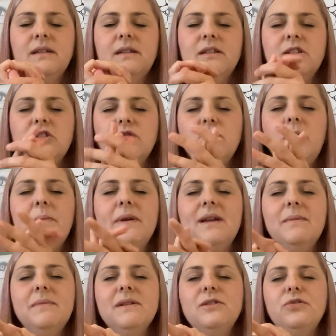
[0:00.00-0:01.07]
Swapping
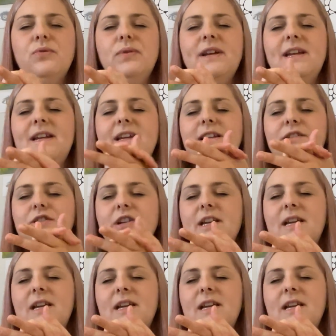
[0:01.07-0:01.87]
between each